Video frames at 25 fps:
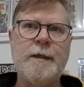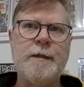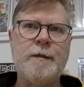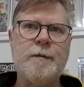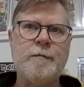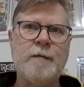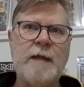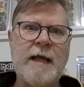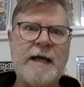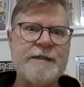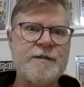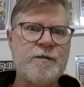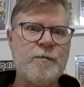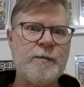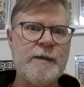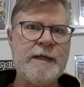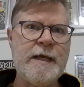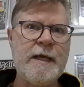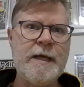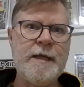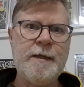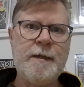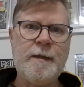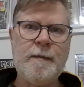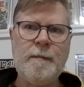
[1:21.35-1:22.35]
Last
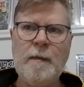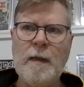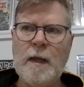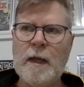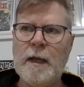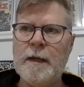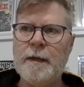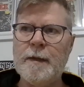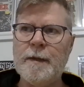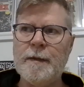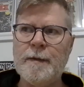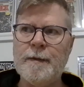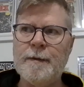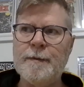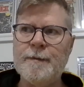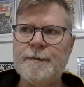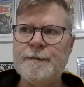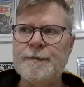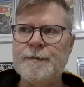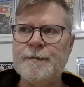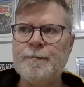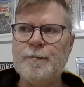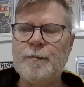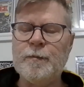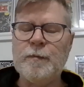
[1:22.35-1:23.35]
weekend, a
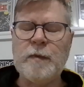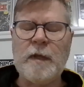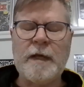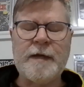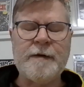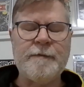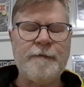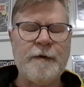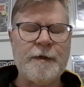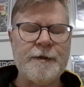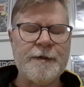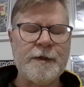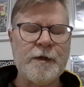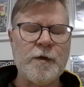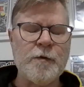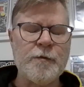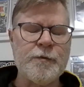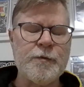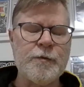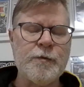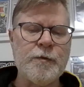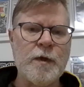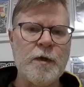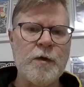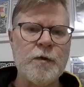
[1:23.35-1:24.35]
lot of fun to go
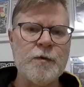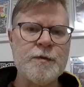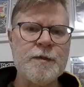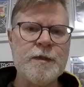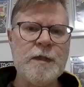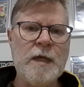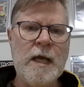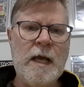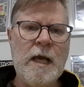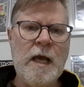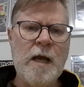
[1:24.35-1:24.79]
through those.